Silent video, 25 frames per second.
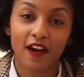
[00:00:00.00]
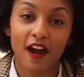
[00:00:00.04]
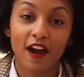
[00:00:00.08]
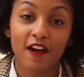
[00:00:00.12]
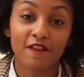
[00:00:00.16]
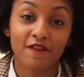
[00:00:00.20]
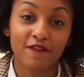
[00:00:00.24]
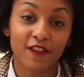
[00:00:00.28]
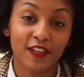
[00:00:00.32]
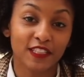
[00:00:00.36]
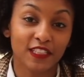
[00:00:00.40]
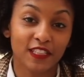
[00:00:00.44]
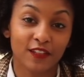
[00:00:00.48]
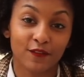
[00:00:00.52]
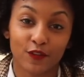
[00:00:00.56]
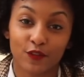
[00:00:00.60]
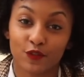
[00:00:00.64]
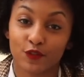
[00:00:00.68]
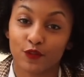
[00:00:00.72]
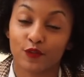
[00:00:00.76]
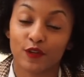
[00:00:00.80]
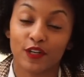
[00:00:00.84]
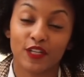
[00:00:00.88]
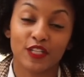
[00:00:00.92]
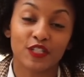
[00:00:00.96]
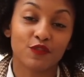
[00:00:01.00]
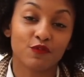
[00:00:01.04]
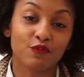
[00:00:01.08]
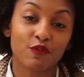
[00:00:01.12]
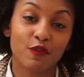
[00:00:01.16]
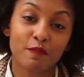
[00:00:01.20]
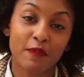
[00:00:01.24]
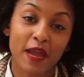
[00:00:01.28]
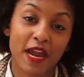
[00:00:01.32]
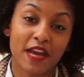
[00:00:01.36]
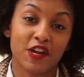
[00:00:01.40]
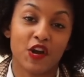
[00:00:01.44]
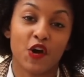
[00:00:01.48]
our festival doors
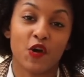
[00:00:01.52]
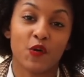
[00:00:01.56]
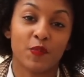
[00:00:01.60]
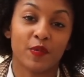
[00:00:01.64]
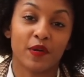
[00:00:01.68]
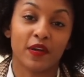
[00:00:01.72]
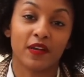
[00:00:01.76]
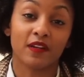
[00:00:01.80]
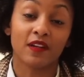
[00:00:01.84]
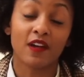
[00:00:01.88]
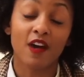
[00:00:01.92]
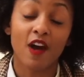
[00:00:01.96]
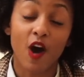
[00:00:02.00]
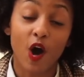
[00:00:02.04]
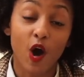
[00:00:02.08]
remain open.